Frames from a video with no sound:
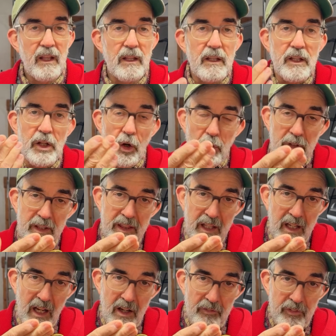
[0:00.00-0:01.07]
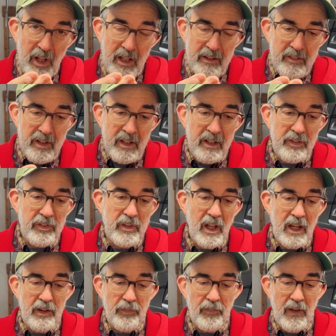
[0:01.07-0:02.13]
The only thing I've done to this
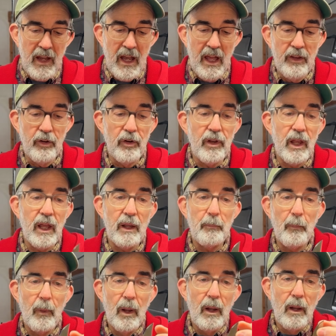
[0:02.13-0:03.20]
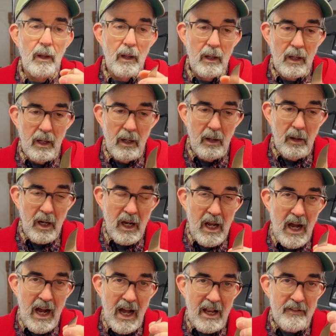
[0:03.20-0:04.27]
knife other than
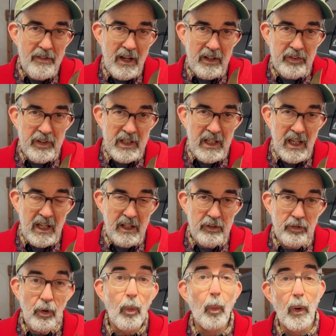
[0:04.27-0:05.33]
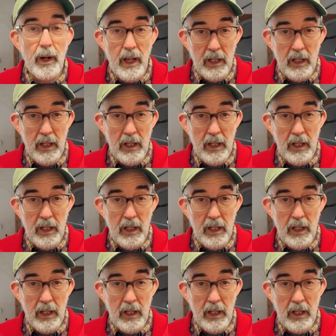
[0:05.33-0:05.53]
convex the edge when I